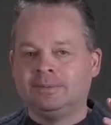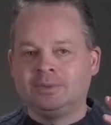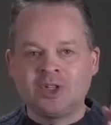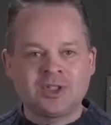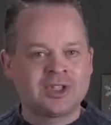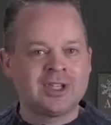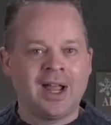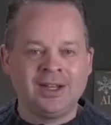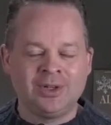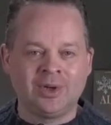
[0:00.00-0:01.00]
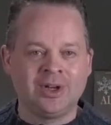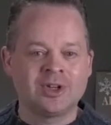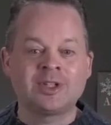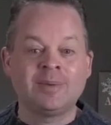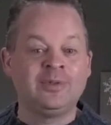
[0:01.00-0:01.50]
just a side note here,
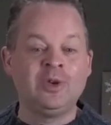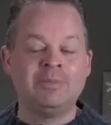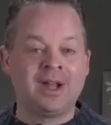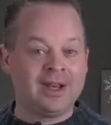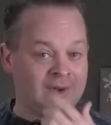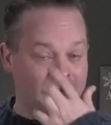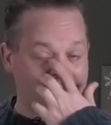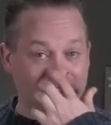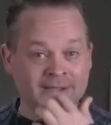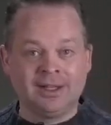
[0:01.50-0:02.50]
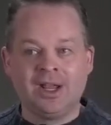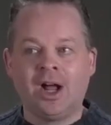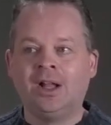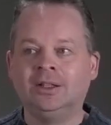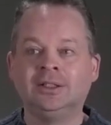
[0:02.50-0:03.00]
some of you might have gotten
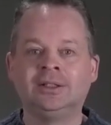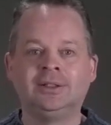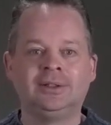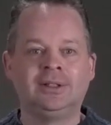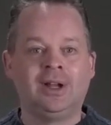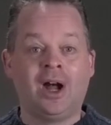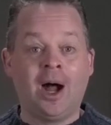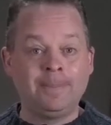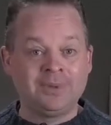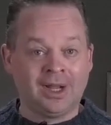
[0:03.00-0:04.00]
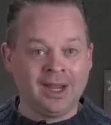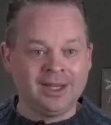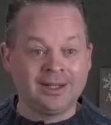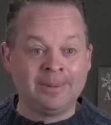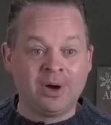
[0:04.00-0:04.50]
a little
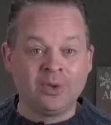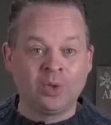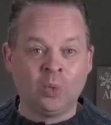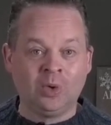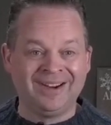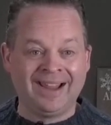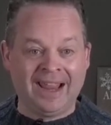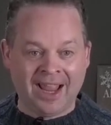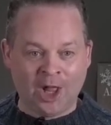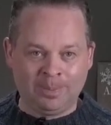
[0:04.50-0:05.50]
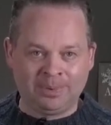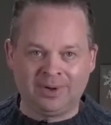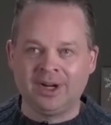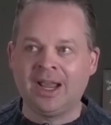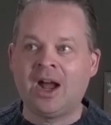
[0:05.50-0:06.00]
uptight about the word
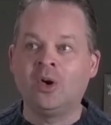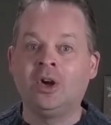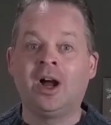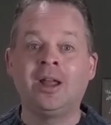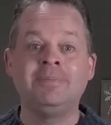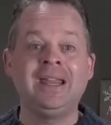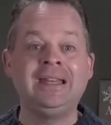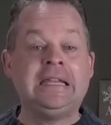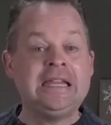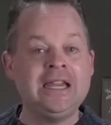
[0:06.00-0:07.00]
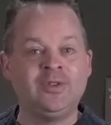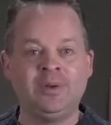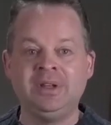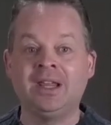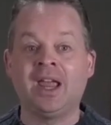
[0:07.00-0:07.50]
helper and how God made Eve
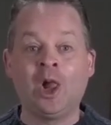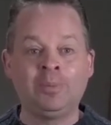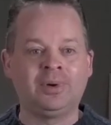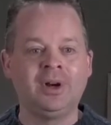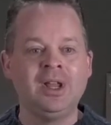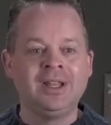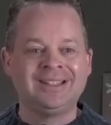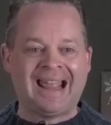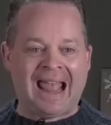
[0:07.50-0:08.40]
to be a helper to